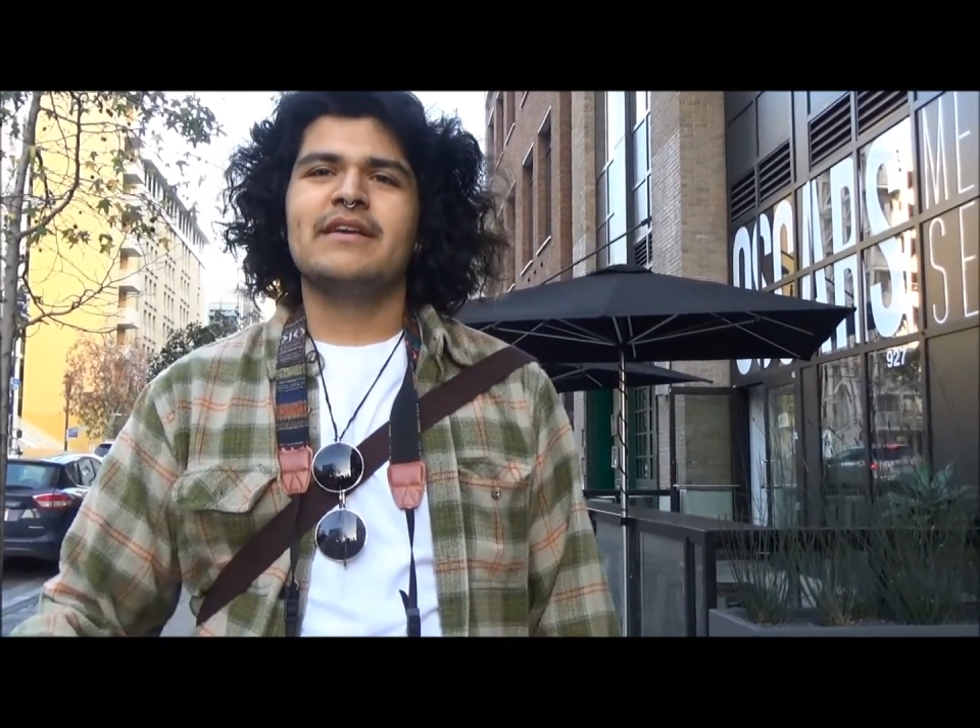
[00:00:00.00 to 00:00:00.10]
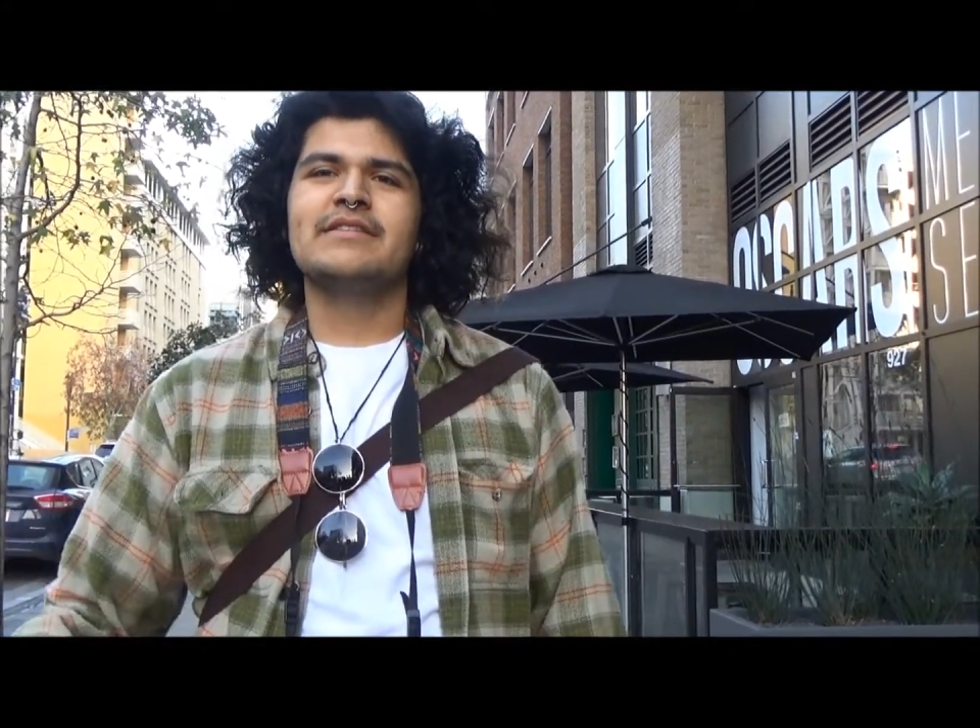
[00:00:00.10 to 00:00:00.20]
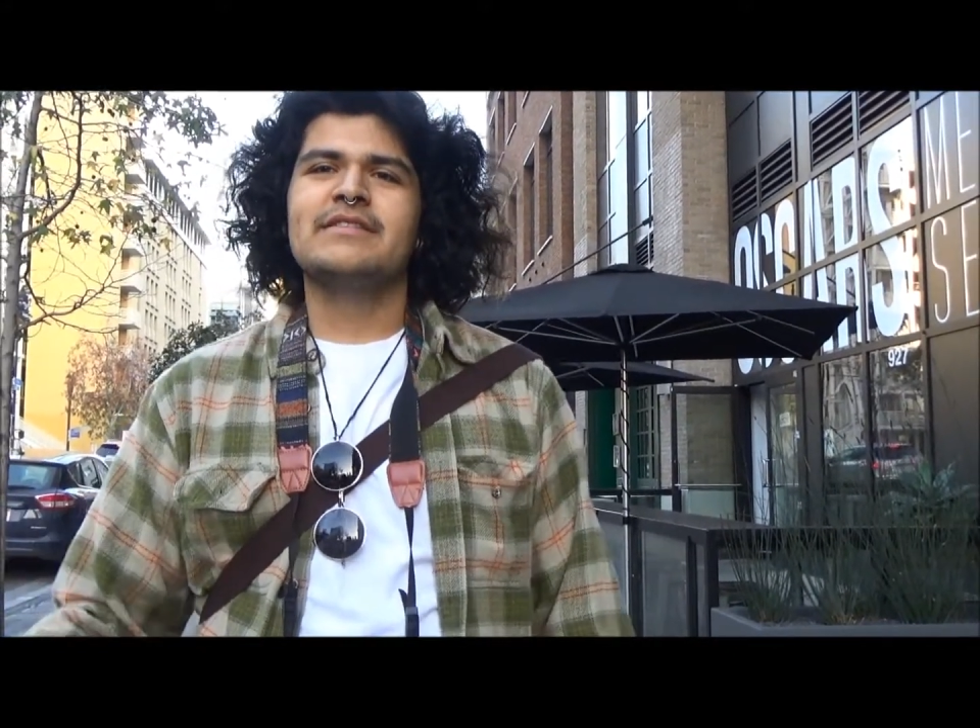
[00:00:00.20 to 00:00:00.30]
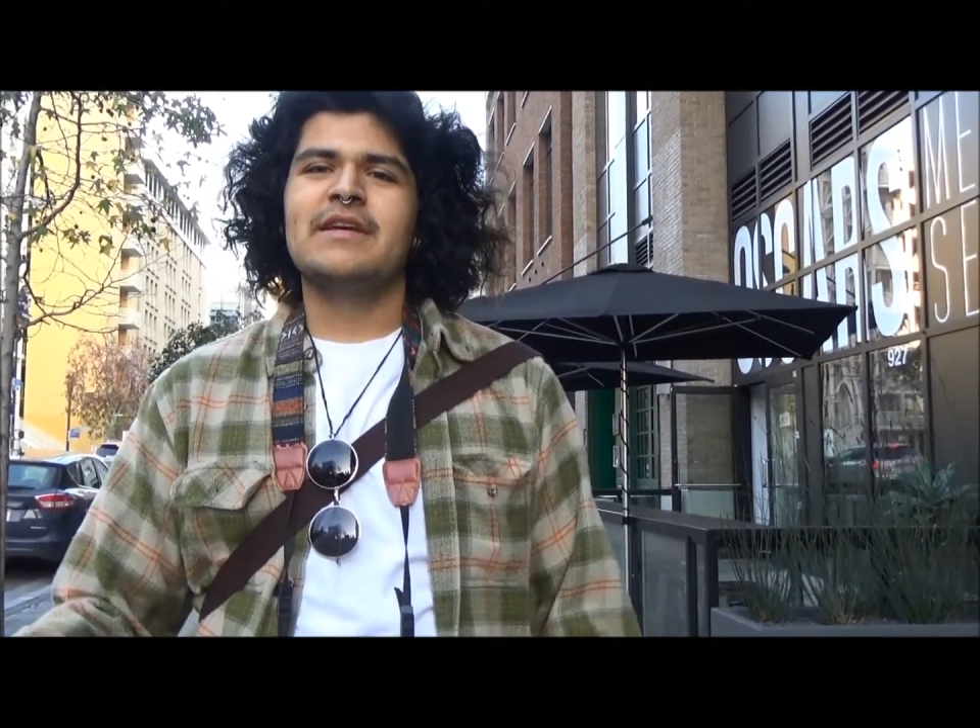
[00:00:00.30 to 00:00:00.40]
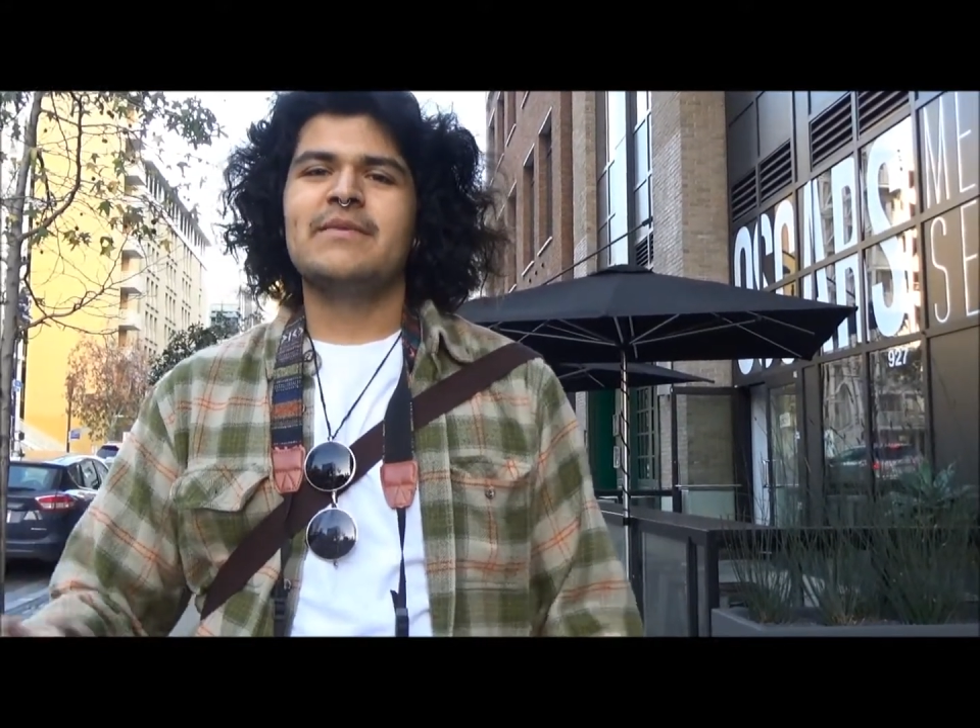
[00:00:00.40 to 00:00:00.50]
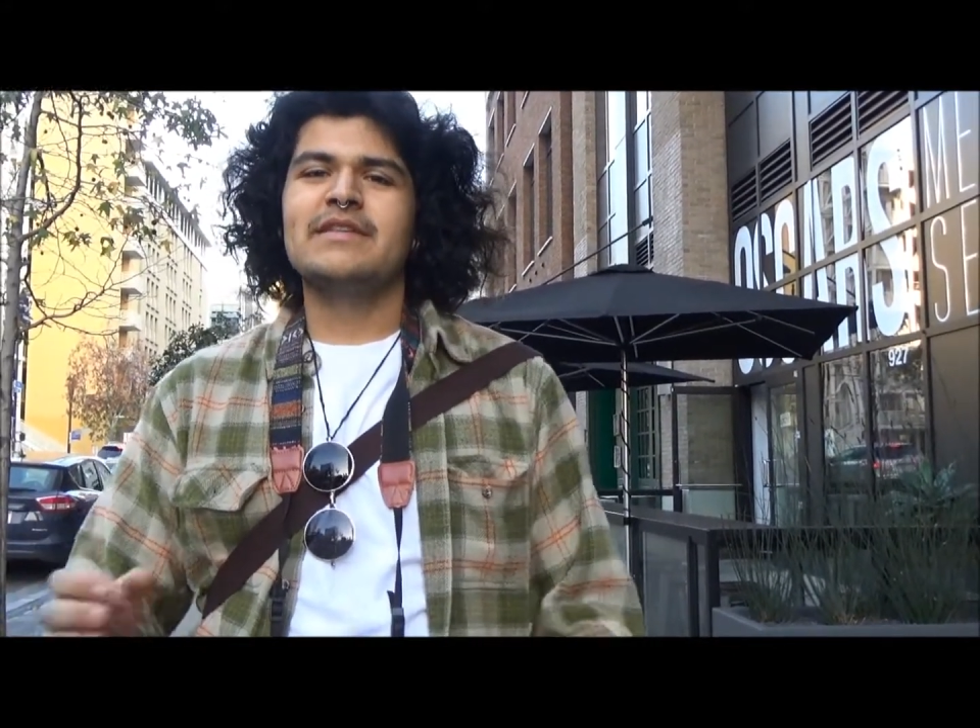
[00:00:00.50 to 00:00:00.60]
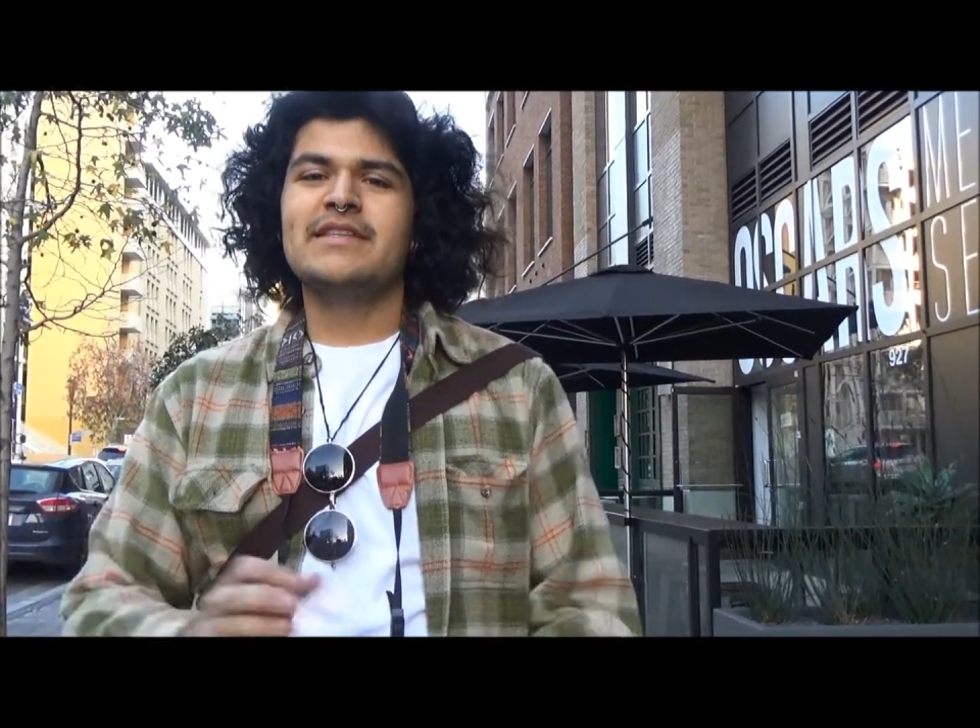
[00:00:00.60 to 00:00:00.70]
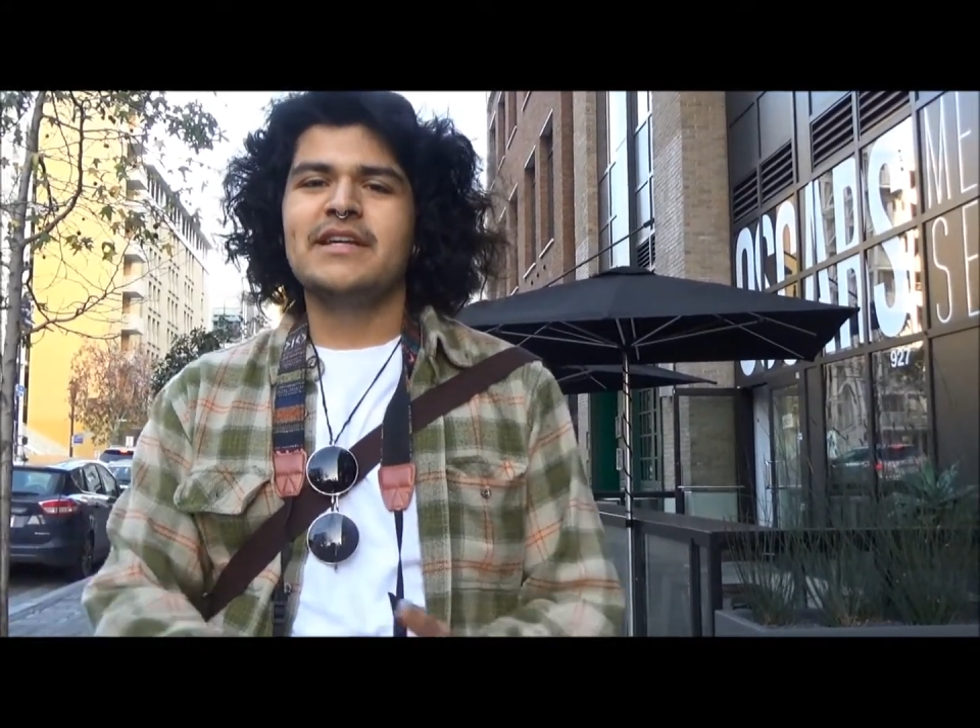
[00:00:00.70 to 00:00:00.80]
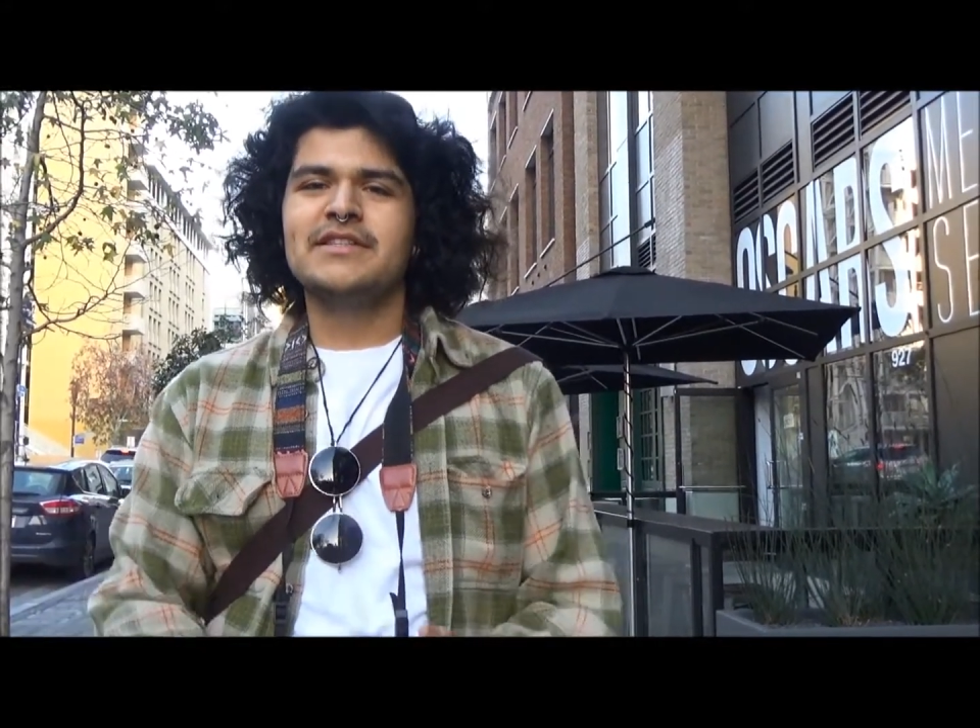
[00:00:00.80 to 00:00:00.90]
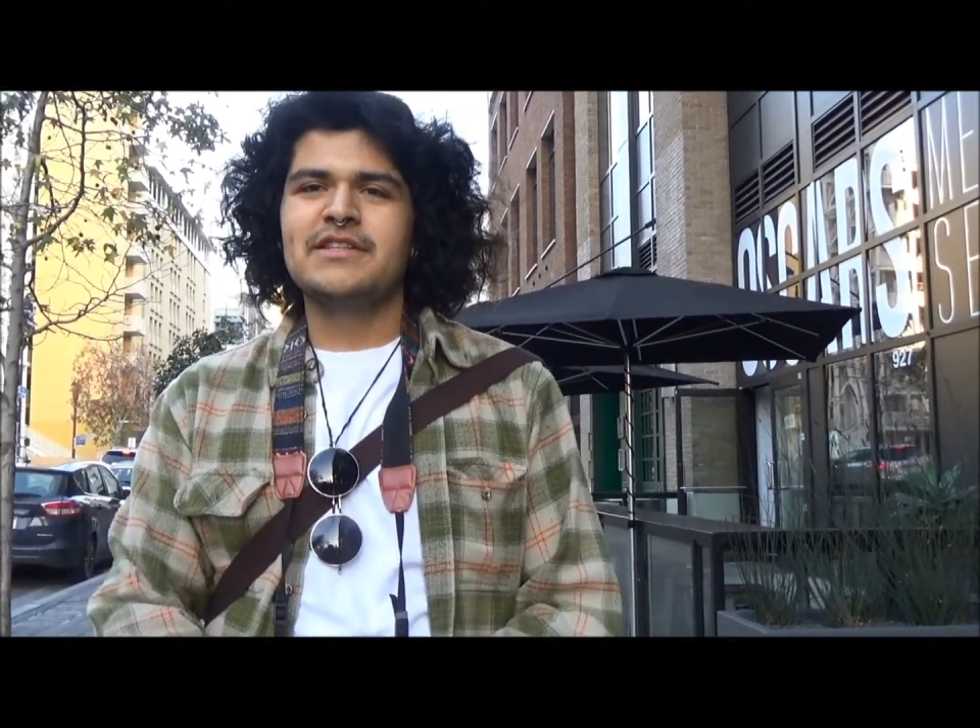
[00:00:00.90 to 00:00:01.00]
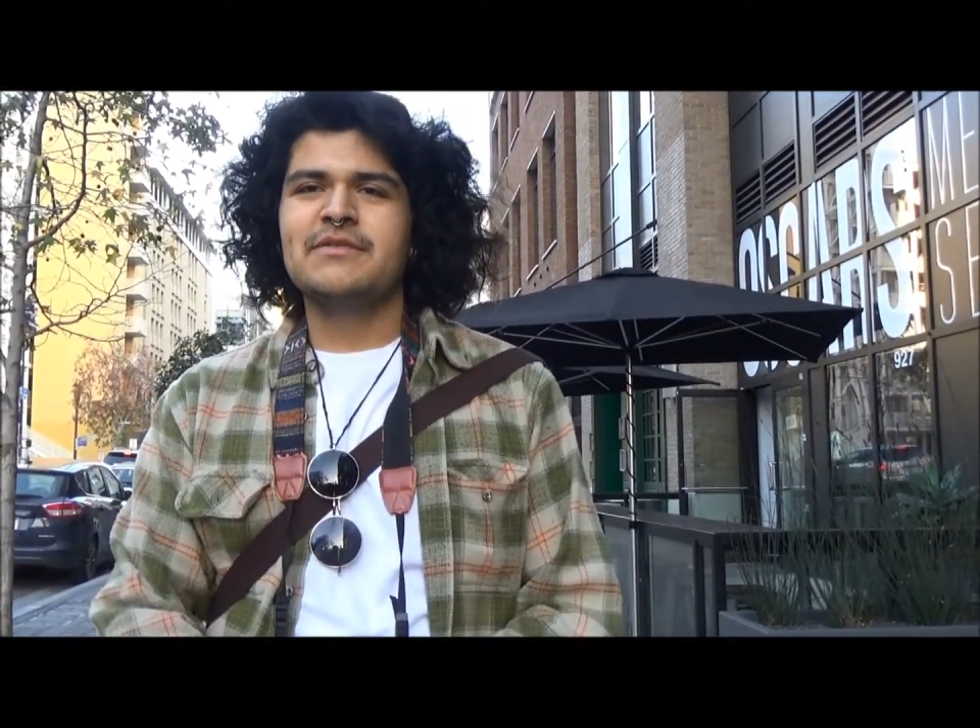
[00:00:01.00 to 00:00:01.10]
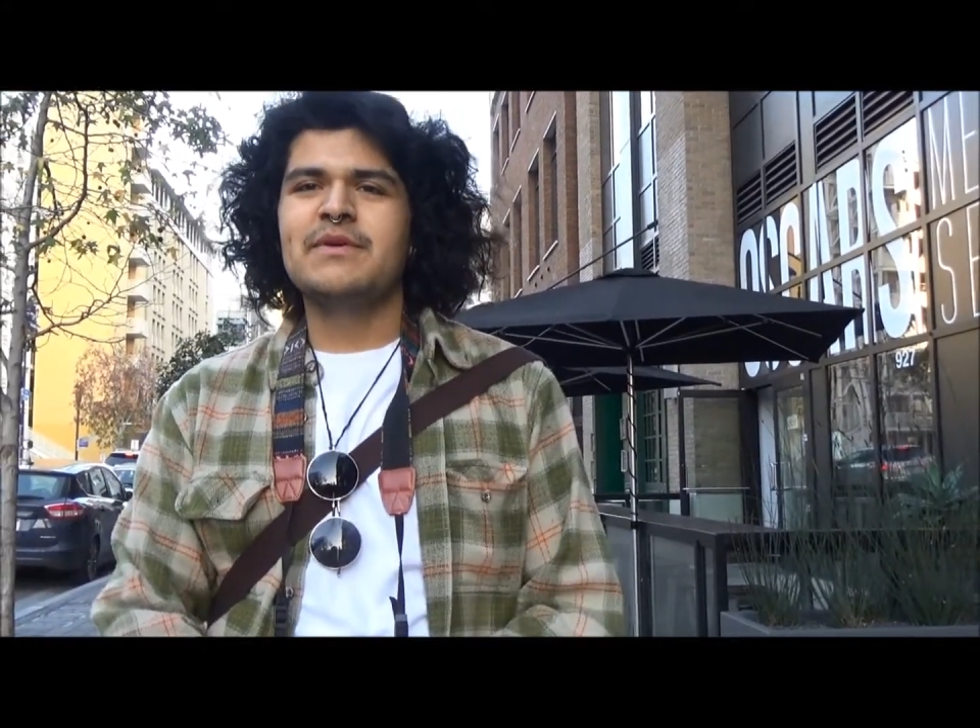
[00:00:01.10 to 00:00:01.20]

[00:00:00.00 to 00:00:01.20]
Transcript: cause I mean, scheduling